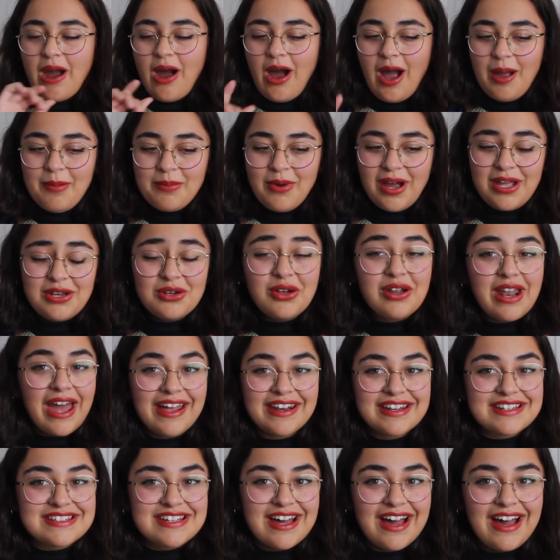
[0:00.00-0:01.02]
I might not
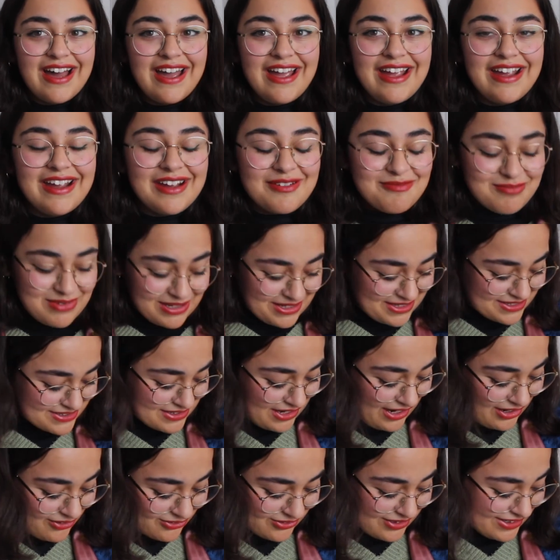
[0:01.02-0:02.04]
add a tie because
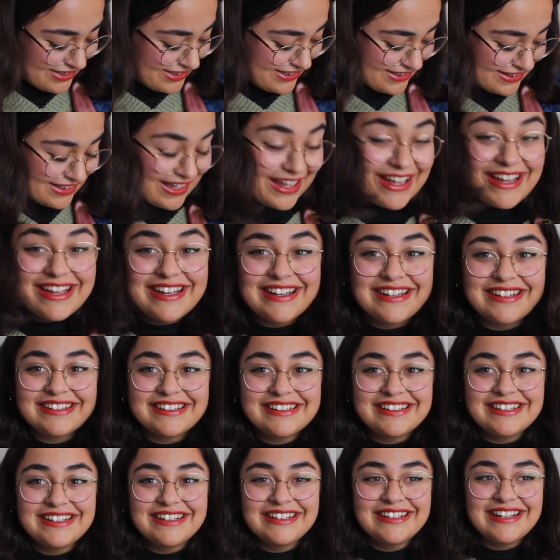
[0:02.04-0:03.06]
I really like
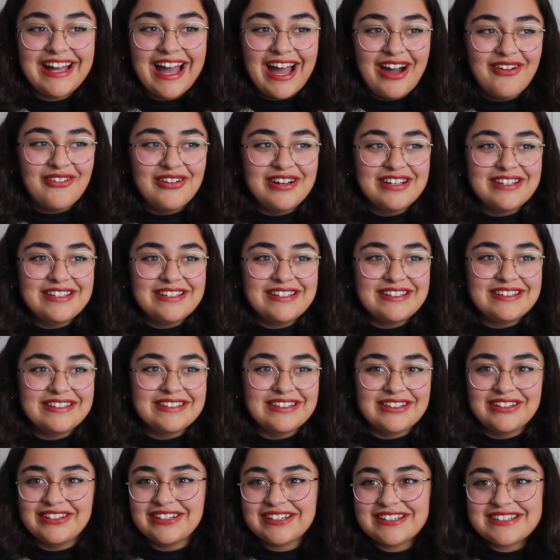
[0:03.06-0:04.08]
how it
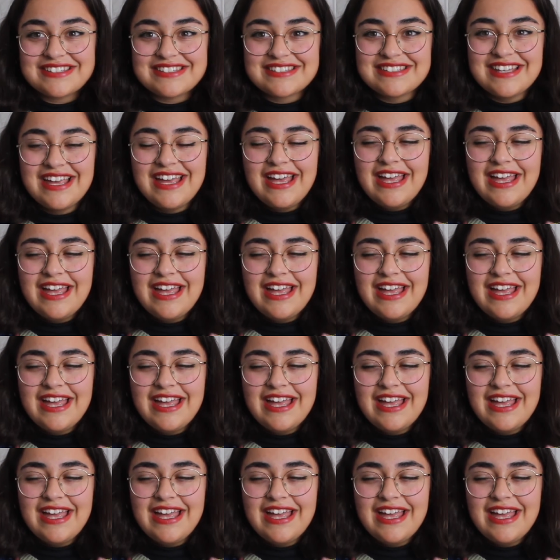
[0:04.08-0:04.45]
looks.